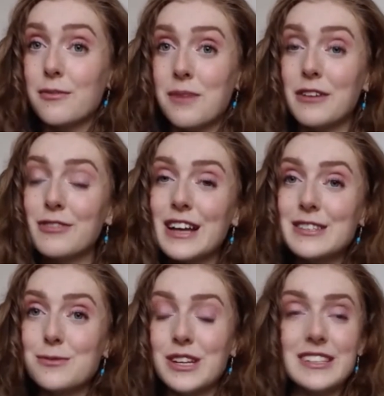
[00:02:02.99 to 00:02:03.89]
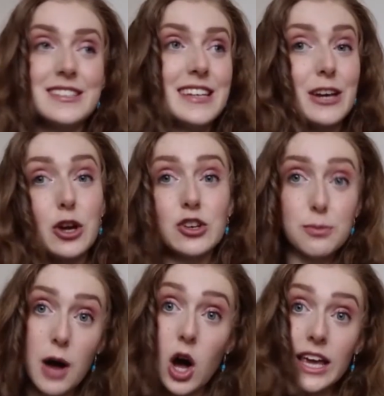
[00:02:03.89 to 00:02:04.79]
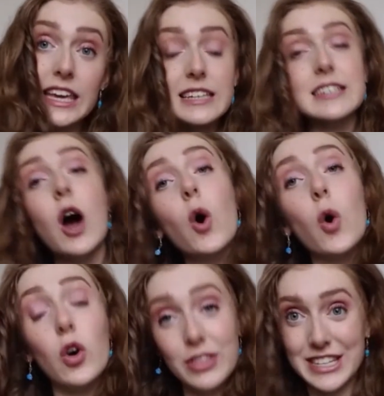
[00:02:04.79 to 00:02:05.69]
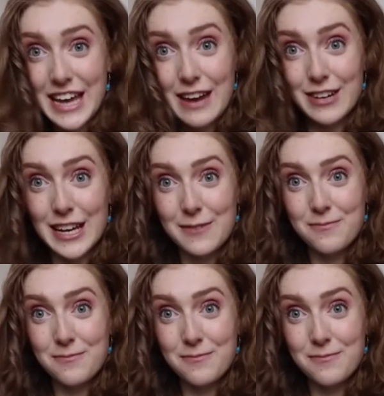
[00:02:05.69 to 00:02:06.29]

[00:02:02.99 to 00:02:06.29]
and my friends would instead go to Park Eat or the Dairy.